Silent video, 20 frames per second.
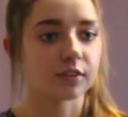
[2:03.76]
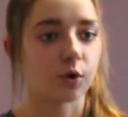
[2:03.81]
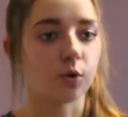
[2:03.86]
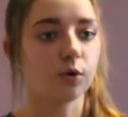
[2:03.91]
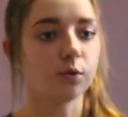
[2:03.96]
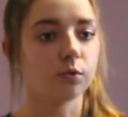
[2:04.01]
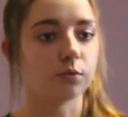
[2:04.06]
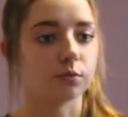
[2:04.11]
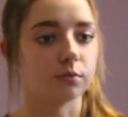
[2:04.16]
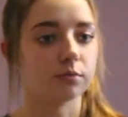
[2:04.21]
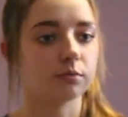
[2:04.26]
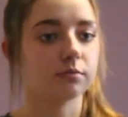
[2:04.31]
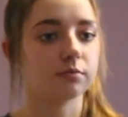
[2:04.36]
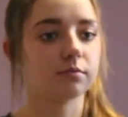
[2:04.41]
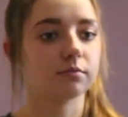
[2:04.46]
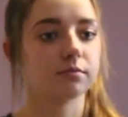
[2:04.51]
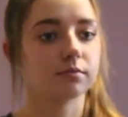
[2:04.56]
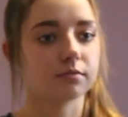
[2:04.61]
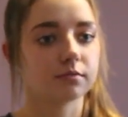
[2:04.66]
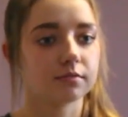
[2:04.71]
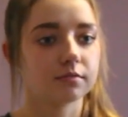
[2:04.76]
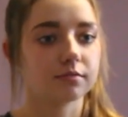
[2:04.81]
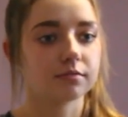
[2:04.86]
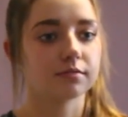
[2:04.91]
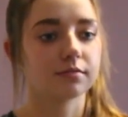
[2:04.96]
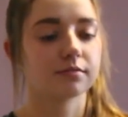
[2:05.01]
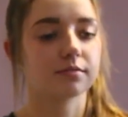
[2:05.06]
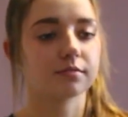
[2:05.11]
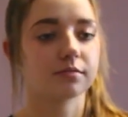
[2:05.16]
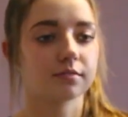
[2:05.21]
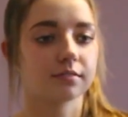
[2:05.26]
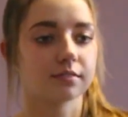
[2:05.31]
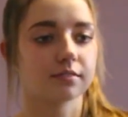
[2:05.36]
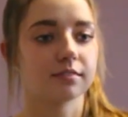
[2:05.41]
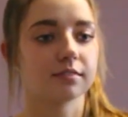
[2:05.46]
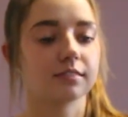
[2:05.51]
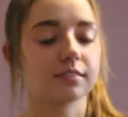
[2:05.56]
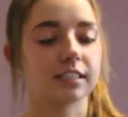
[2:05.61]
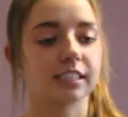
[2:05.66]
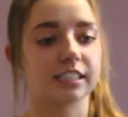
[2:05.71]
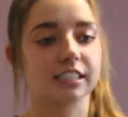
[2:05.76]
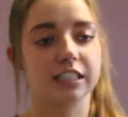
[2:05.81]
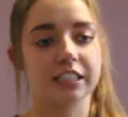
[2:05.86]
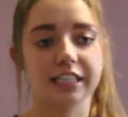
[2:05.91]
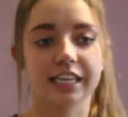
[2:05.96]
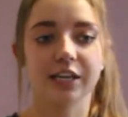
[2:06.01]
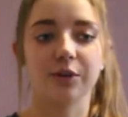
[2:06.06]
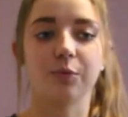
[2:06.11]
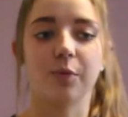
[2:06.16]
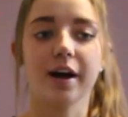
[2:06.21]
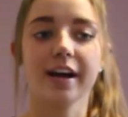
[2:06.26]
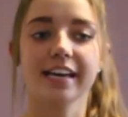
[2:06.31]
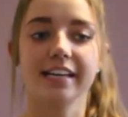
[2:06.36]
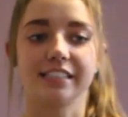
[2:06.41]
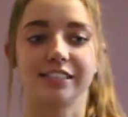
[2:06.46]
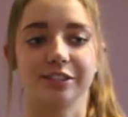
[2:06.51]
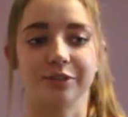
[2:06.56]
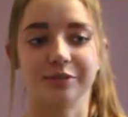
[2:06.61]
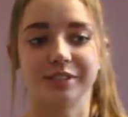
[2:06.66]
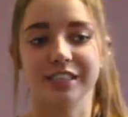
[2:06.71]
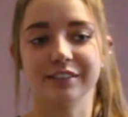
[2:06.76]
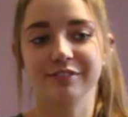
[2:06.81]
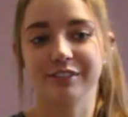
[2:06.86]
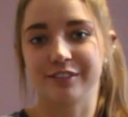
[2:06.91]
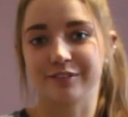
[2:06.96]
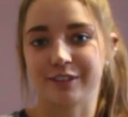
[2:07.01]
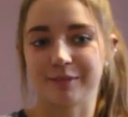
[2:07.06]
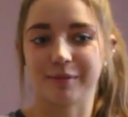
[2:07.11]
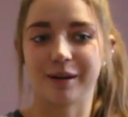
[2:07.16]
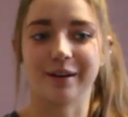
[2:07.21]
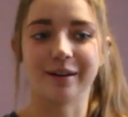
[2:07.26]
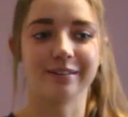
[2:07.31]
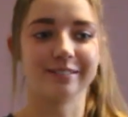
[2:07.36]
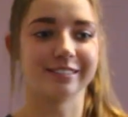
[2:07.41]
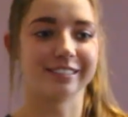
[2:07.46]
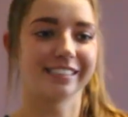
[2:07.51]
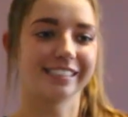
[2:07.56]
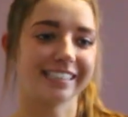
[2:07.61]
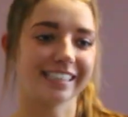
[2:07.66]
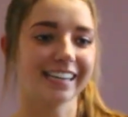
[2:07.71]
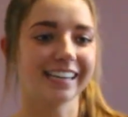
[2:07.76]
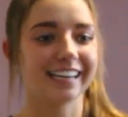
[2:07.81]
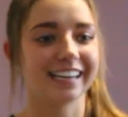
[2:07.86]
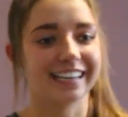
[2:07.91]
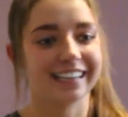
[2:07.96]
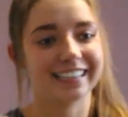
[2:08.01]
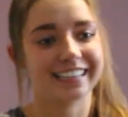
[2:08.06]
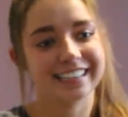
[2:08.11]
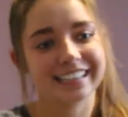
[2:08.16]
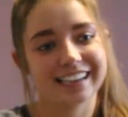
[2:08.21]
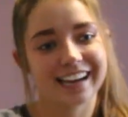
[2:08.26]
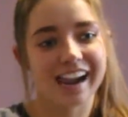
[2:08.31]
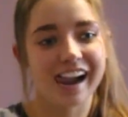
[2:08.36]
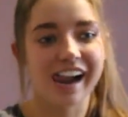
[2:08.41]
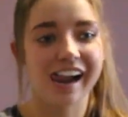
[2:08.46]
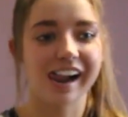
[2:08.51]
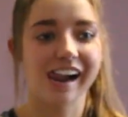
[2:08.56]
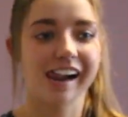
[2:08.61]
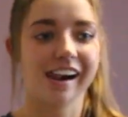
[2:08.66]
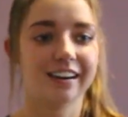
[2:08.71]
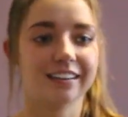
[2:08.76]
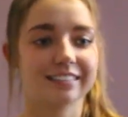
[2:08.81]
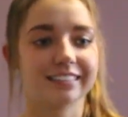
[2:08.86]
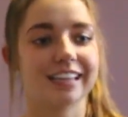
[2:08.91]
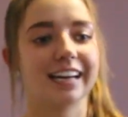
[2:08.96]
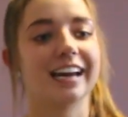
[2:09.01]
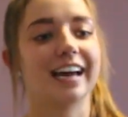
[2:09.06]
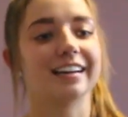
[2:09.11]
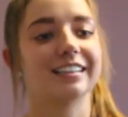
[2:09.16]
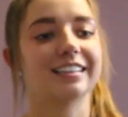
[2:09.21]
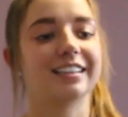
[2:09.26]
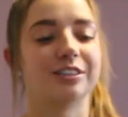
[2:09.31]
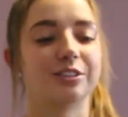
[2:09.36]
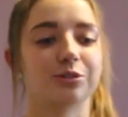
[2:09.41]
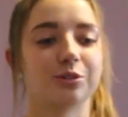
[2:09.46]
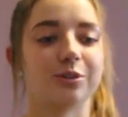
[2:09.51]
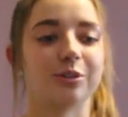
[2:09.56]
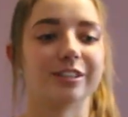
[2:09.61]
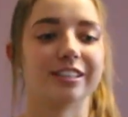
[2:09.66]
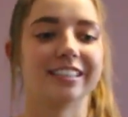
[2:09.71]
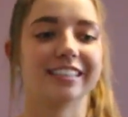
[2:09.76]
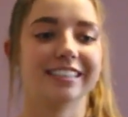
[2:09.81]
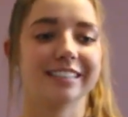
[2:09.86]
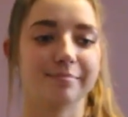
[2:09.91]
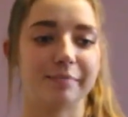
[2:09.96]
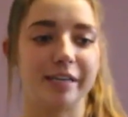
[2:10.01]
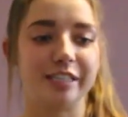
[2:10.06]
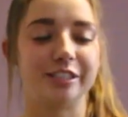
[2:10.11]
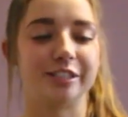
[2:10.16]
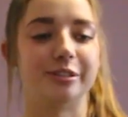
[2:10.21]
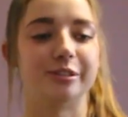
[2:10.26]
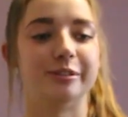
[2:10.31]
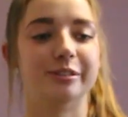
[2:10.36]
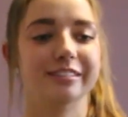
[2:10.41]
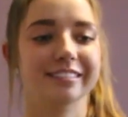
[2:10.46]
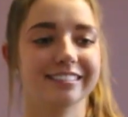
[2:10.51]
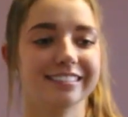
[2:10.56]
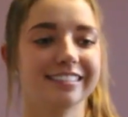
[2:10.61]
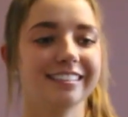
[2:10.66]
Oh. This clean white is so different from what I was seeing. That controller, me too.